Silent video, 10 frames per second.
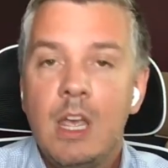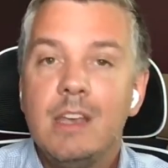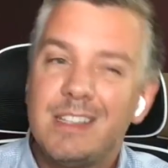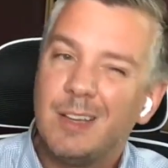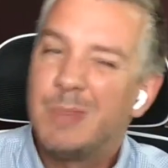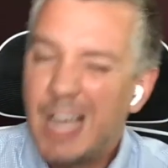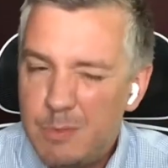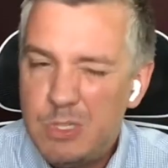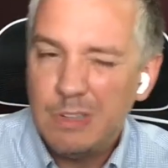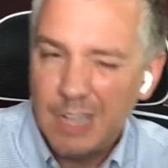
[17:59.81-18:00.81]

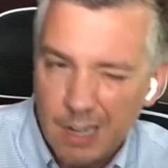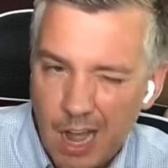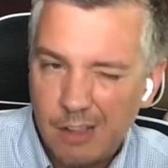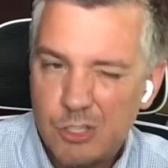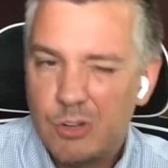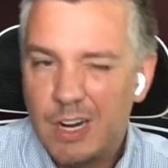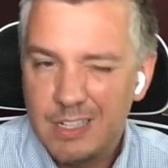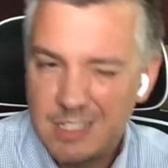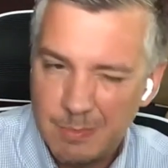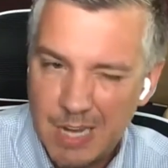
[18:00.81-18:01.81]
Sometimes you can get college
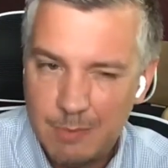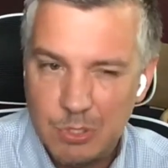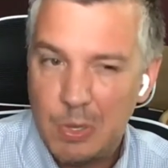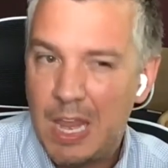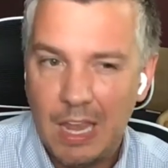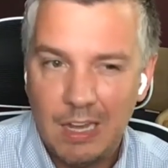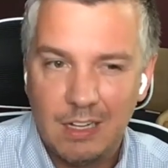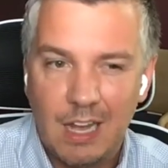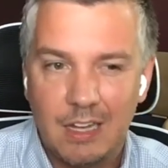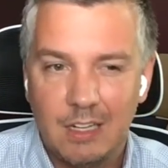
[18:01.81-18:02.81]
credit, sometimes you can.
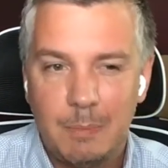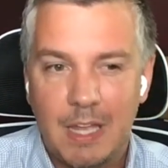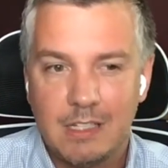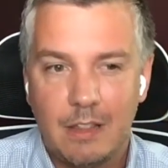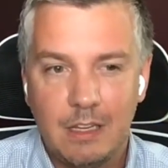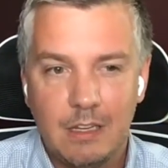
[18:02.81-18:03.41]
It kind of depends on the